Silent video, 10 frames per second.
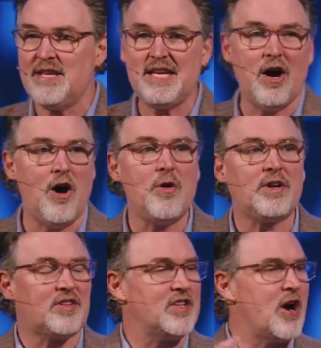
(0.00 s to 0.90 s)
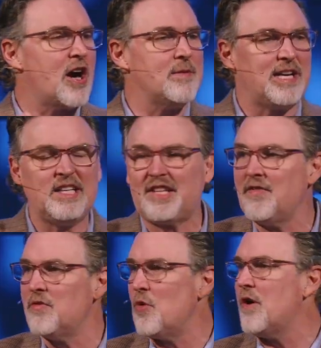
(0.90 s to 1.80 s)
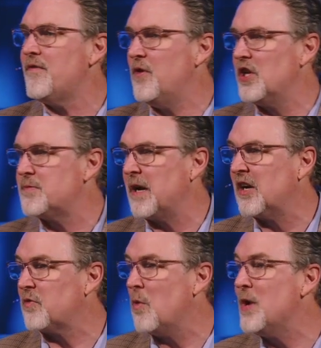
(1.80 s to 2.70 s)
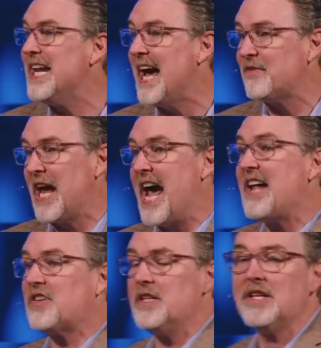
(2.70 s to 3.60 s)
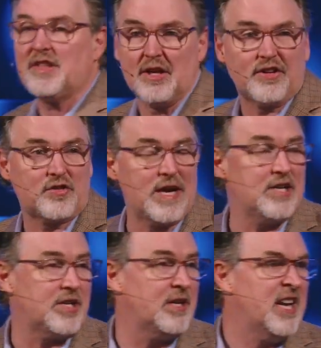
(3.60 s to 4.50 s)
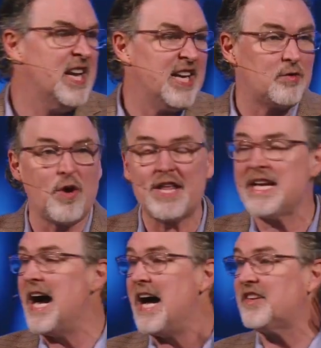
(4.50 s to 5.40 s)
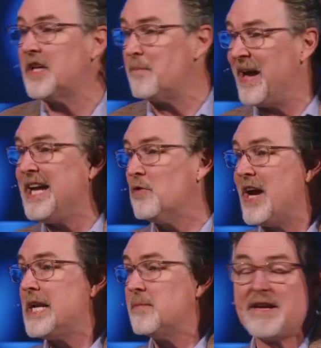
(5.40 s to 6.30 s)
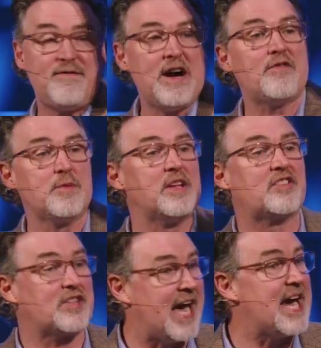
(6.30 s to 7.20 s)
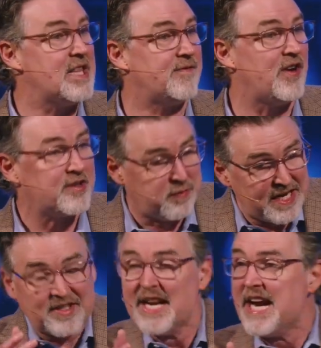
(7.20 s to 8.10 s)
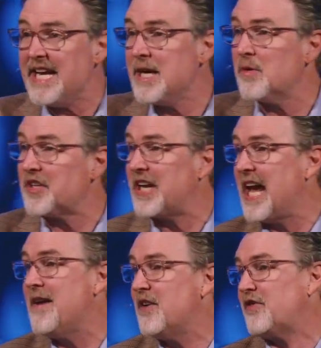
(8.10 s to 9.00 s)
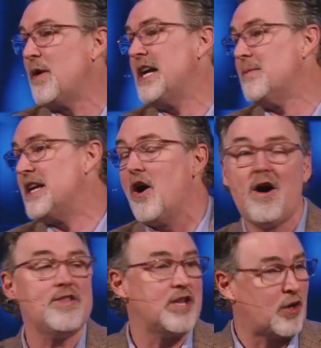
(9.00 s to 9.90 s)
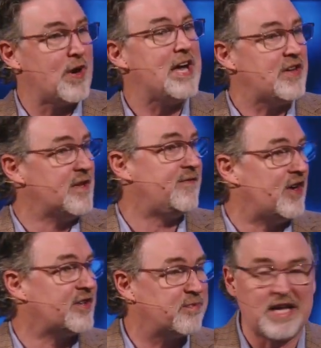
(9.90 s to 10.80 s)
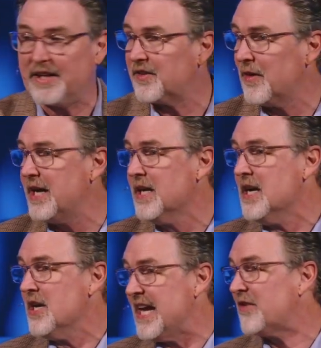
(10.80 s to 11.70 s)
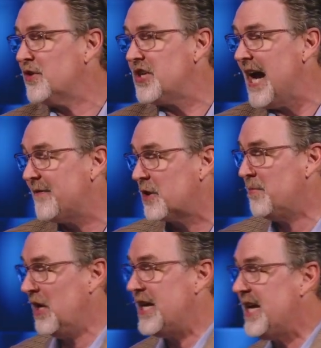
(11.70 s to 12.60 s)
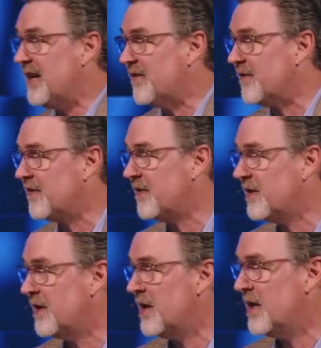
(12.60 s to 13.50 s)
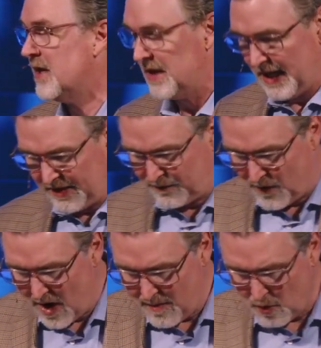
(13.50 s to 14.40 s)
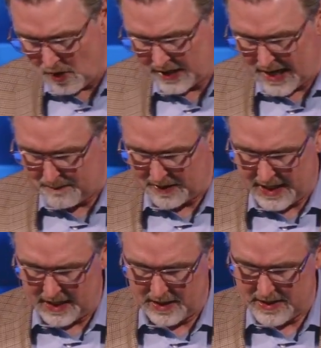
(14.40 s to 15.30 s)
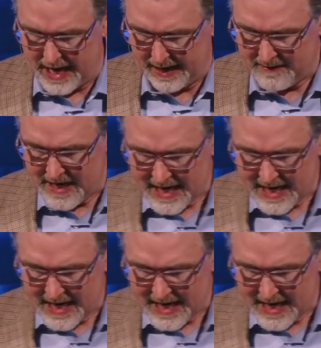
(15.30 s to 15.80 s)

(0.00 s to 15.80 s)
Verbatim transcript: the onus of the argument gets even more foolish because what we'd have to ask in this illustration is what are the odds that paint randomly fell from the sky in the first place and there was a canvas randomly on the ground in the first place, right? That's what you have to believe. It's far more complicated than that.